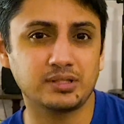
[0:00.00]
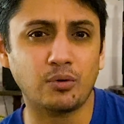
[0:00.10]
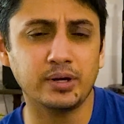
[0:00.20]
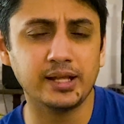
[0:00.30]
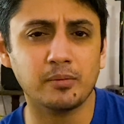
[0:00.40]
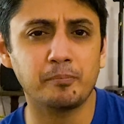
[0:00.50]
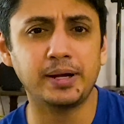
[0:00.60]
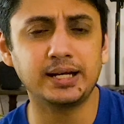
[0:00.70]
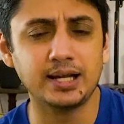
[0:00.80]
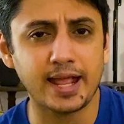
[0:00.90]
sounding a
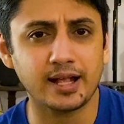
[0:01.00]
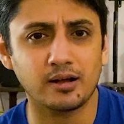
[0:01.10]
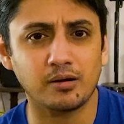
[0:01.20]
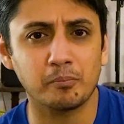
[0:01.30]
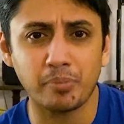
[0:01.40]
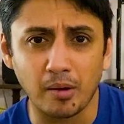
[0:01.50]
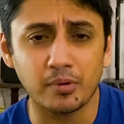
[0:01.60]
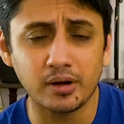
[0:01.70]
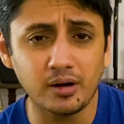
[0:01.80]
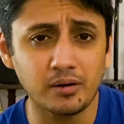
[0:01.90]
bit like a
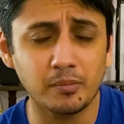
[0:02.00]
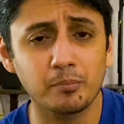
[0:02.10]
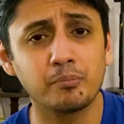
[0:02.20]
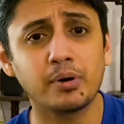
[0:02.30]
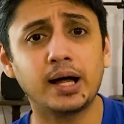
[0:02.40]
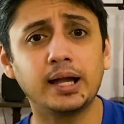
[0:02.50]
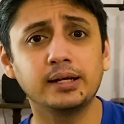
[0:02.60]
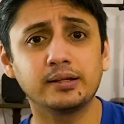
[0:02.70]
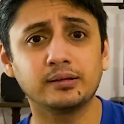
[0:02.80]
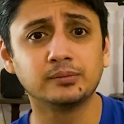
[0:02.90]
bummer,
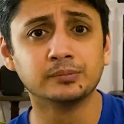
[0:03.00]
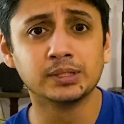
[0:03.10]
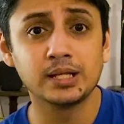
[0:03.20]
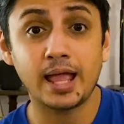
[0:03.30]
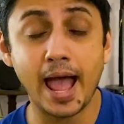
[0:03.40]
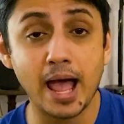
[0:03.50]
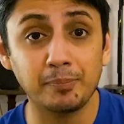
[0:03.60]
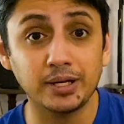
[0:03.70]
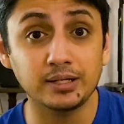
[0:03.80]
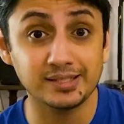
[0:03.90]
but
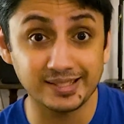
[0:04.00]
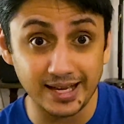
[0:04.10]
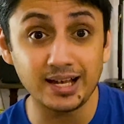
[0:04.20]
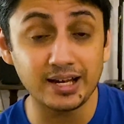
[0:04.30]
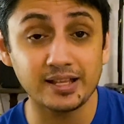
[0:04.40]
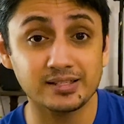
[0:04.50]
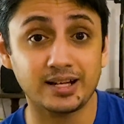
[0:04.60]
Apple still is